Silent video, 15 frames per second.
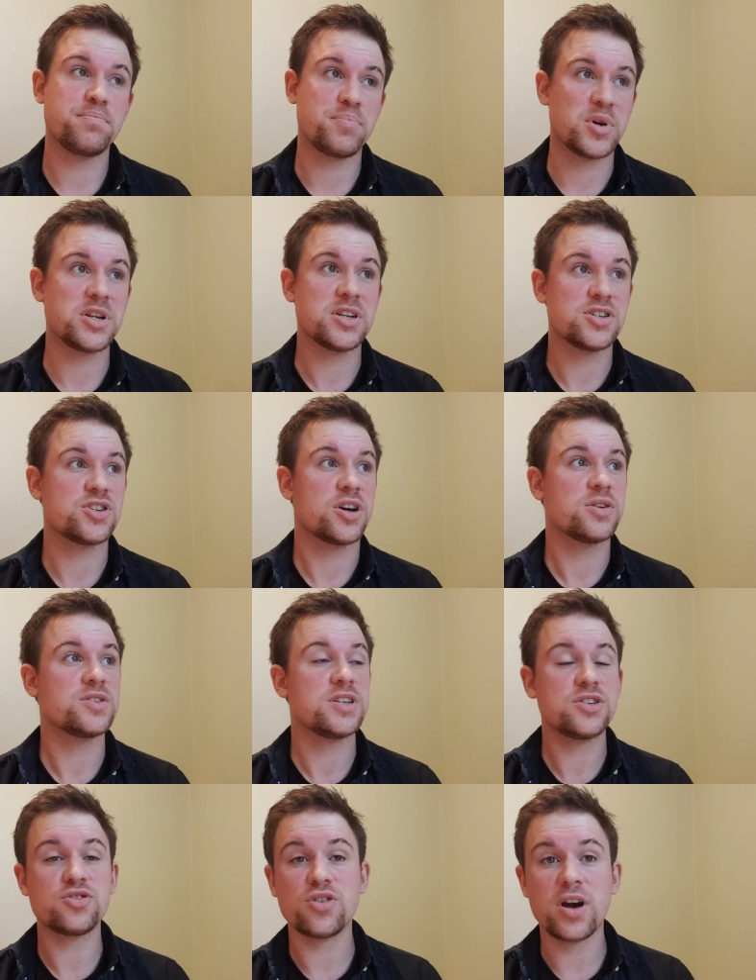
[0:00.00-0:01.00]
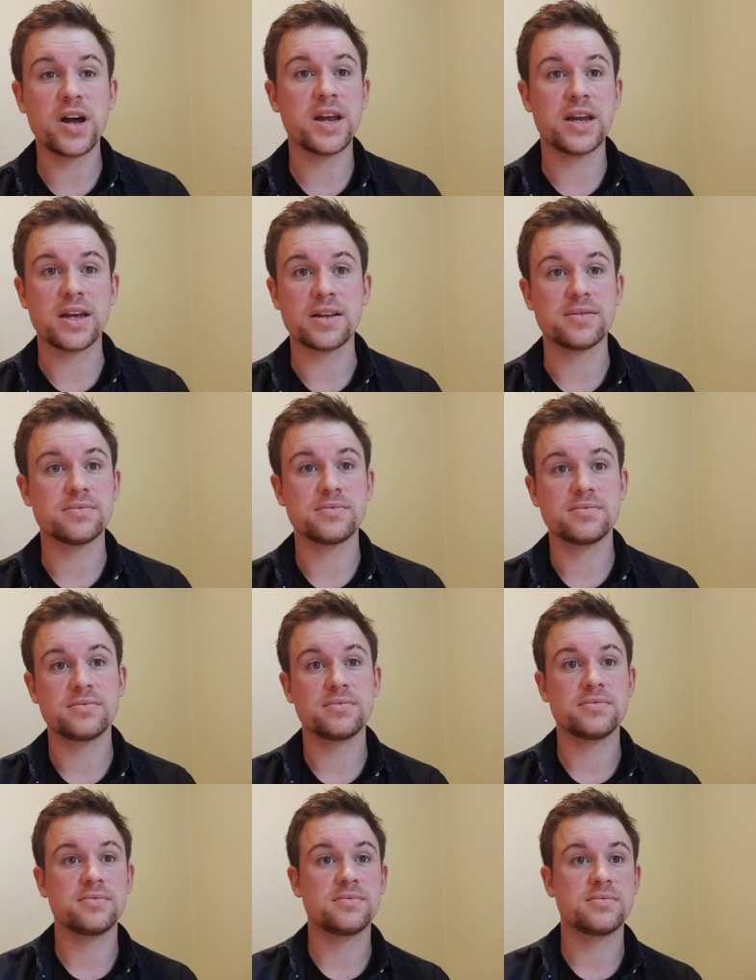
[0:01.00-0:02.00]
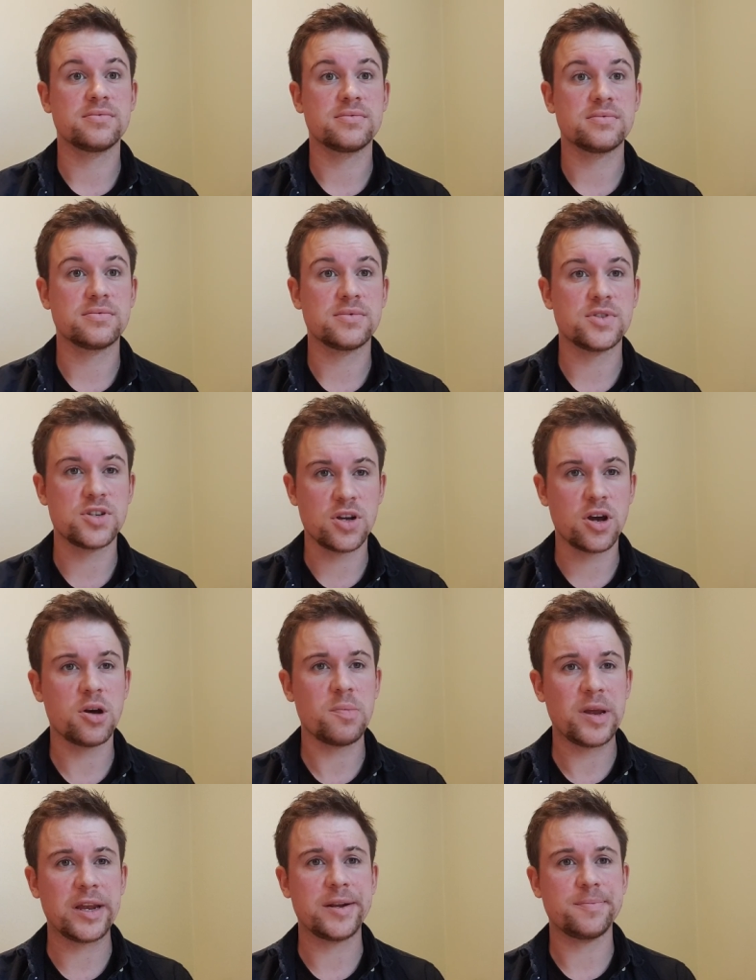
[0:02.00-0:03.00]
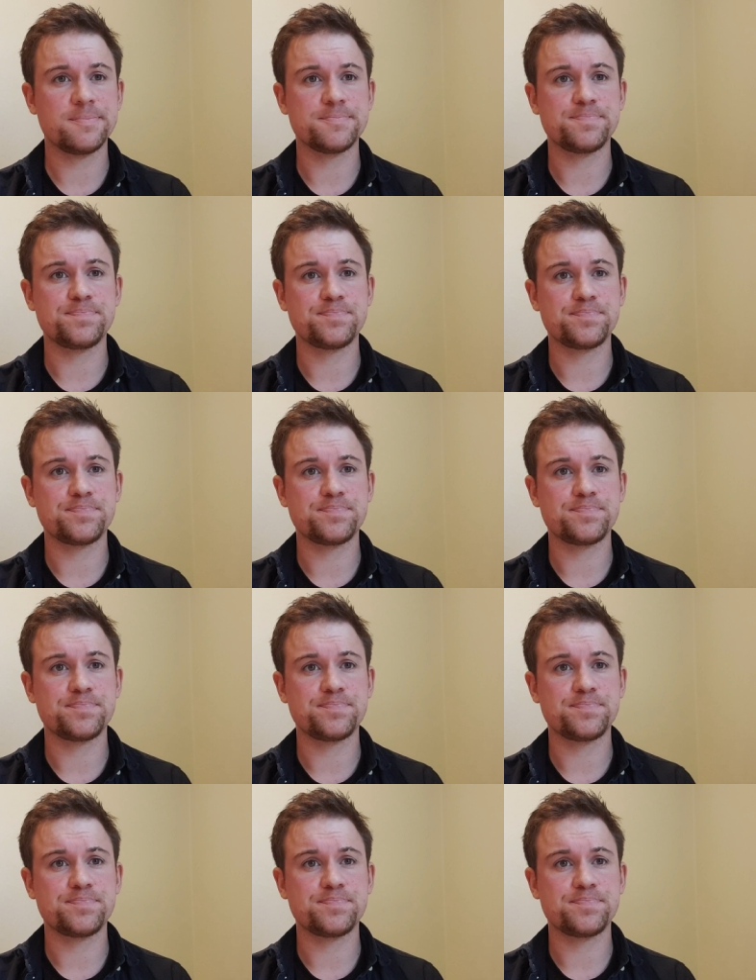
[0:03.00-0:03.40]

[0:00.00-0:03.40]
But it shows he's trying. Do you know what I mean?